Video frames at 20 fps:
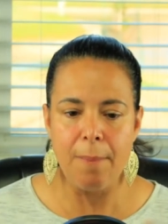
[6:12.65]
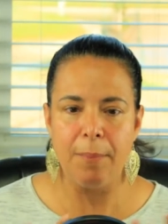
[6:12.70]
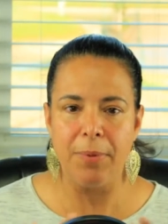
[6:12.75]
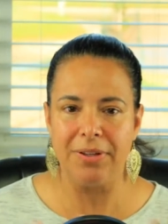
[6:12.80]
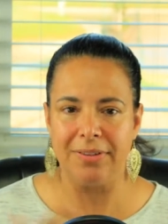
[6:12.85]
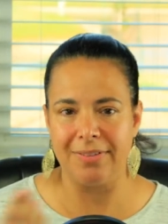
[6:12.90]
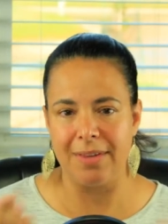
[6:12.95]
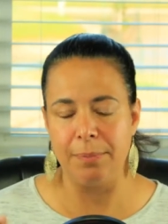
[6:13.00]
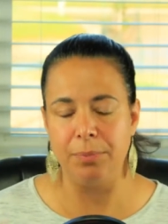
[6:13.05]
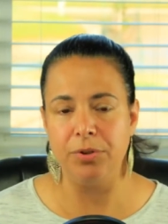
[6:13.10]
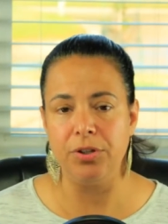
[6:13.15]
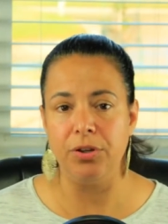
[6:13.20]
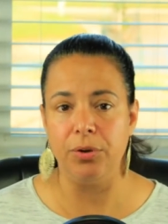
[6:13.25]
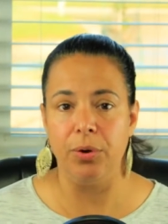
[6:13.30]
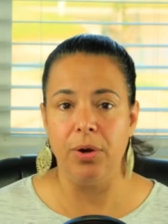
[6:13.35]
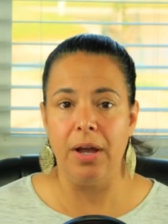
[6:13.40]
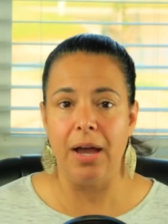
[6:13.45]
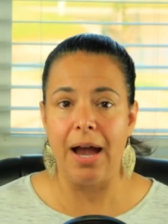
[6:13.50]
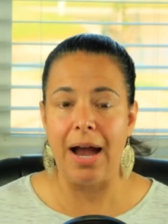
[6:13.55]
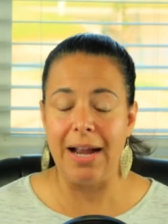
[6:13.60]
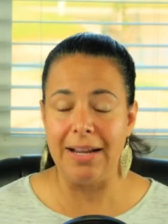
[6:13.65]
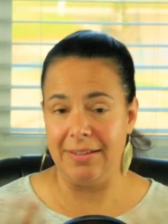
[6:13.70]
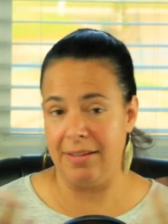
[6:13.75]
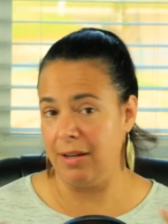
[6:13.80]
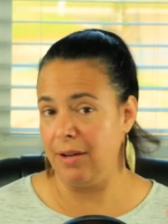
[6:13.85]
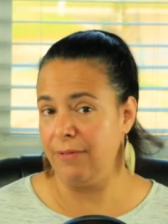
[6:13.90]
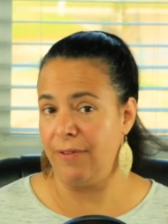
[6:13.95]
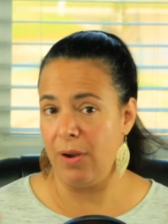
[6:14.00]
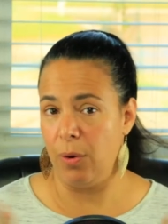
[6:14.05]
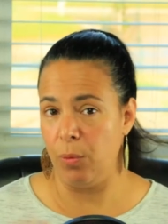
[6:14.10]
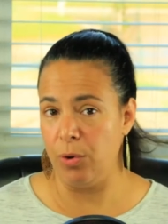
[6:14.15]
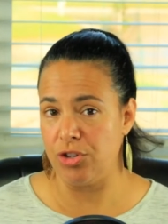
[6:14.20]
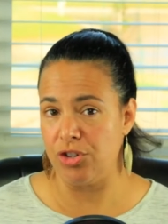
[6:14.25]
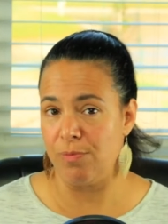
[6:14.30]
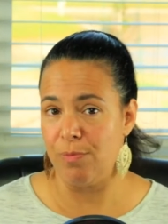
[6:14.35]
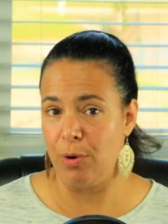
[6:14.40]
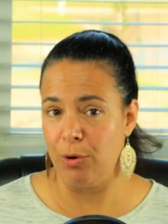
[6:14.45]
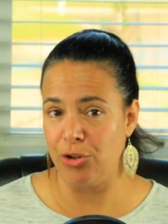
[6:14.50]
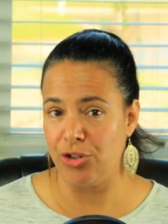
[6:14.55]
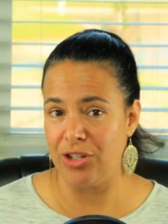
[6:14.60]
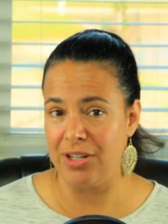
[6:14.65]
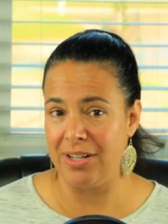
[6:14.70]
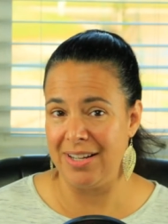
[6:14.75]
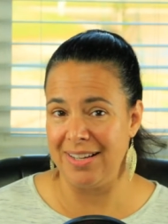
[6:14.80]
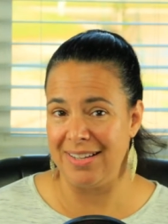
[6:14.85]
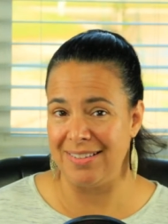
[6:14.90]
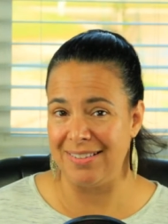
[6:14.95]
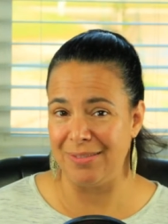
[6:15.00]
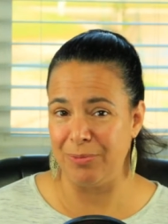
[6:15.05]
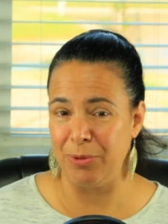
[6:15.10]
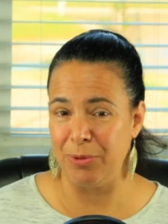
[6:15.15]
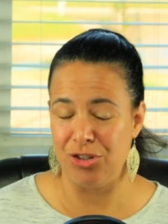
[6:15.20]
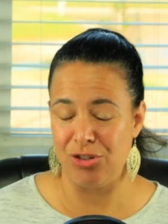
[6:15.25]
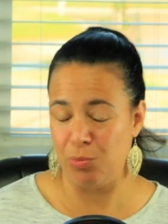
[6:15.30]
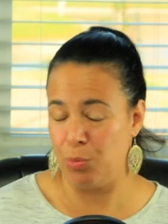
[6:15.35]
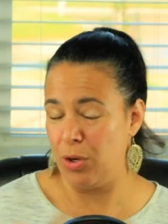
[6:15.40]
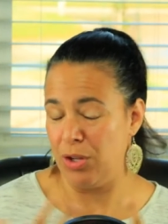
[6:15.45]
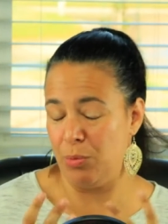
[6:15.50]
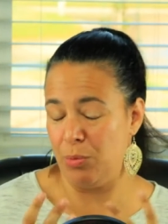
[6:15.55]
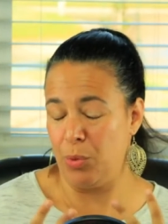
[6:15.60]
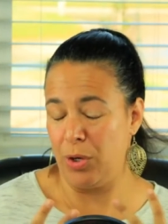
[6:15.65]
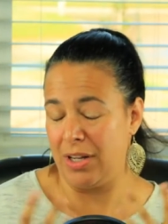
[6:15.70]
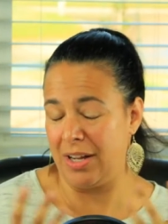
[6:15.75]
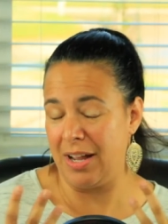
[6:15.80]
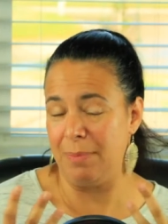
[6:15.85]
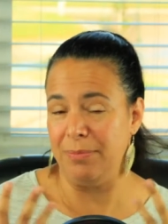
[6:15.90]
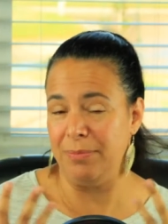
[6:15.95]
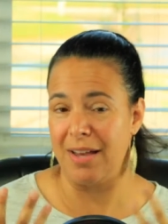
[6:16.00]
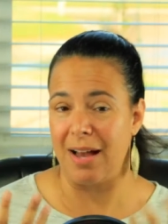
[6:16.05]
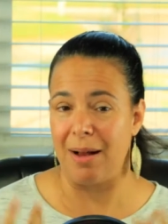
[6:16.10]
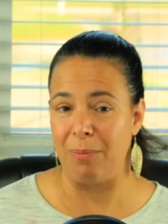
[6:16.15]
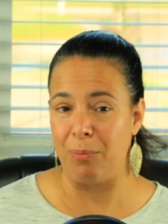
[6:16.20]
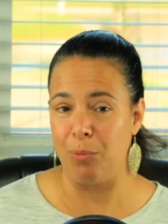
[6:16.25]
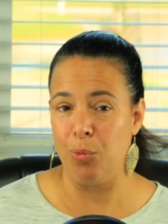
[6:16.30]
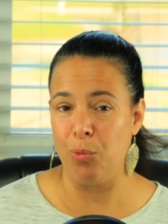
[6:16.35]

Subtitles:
But step 2, identify which emotion it is, what comes up,